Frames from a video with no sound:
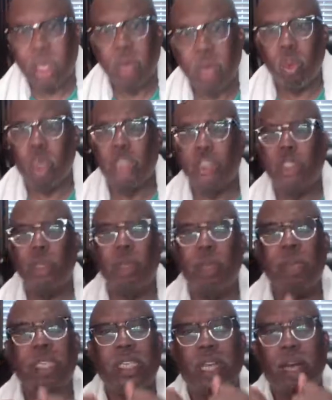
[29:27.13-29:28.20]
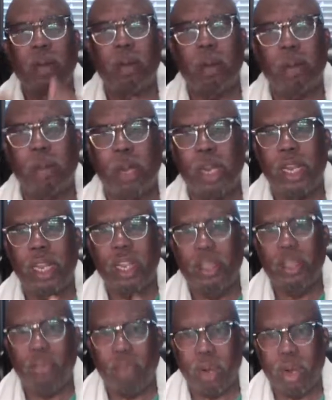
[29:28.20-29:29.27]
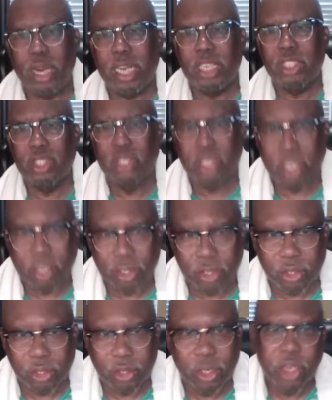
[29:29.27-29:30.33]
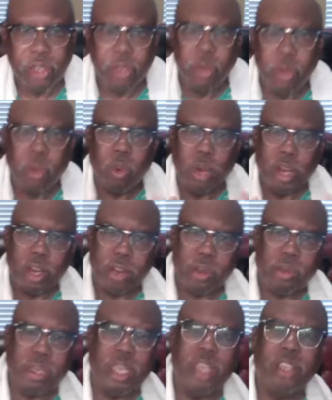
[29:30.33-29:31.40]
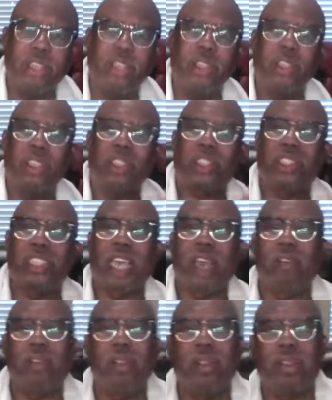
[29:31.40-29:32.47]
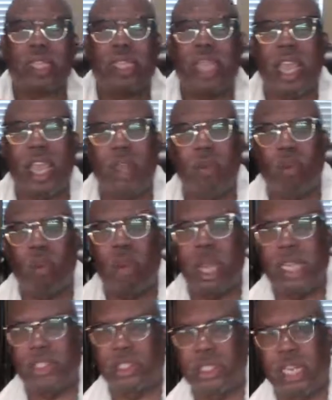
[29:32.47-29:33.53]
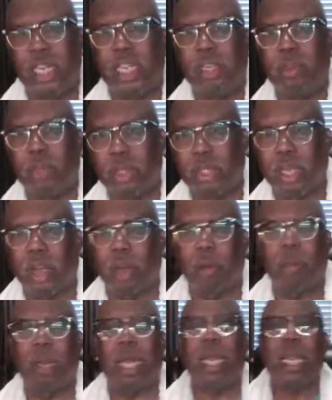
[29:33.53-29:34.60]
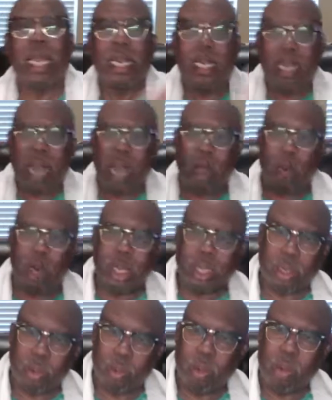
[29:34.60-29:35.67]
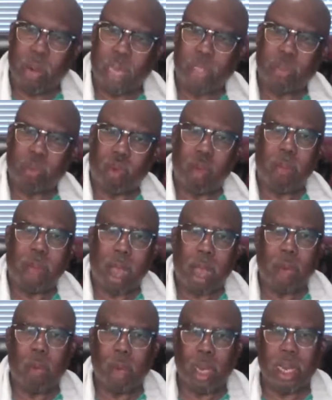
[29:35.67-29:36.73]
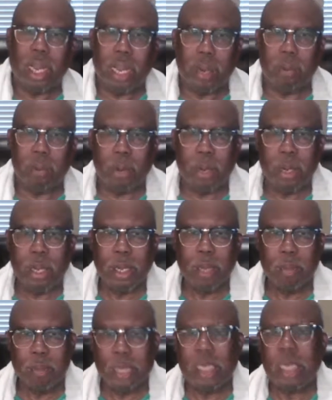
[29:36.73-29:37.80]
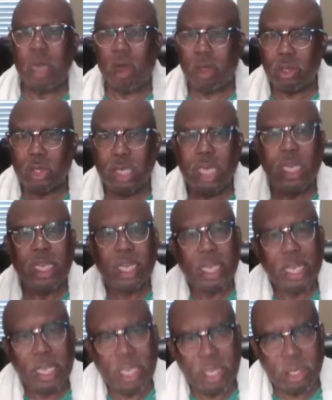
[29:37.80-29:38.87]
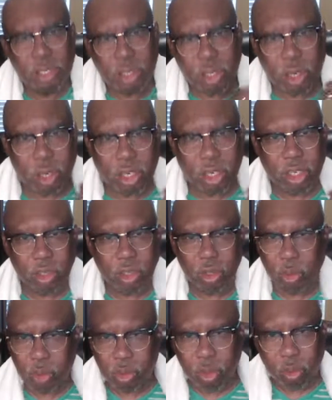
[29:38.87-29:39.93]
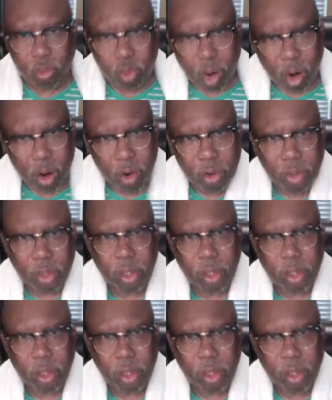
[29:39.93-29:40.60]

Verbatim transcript: Once you become a believer in Jesus, you entered into the seventh day rest that he was talking about. Now we can rest from our labor because he's going to do the work.